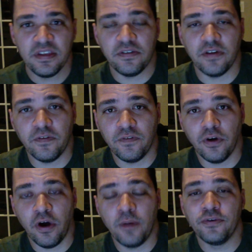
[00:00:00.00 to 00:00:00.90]
So for
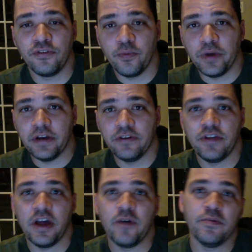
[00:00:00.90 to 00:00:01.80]
almost 3 years
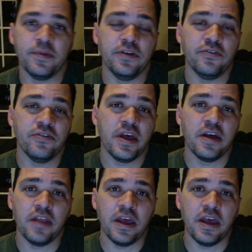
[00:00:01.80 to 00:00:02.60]
now, we've been using that.